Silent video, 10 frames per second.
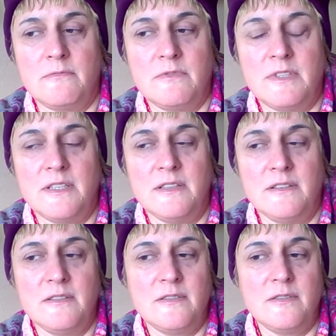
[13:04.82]

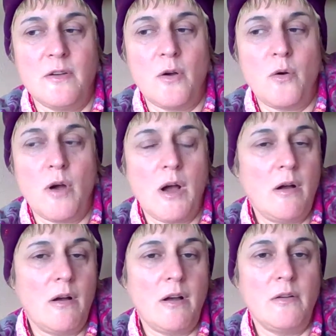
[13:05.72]
didn't go
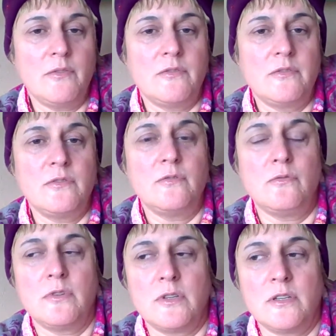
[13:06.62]
out to
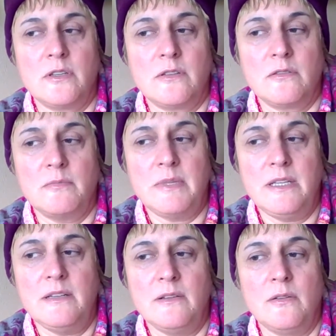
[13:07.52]
work or
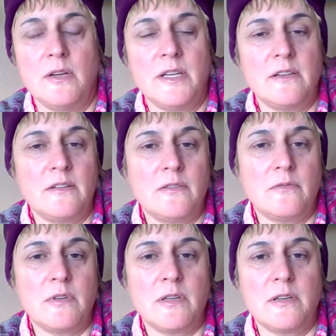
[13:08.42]
be lawyer
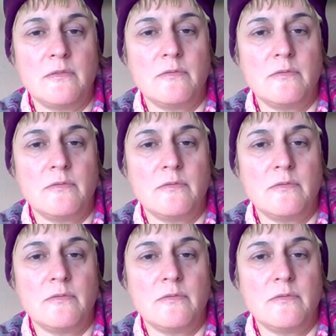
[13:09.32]
or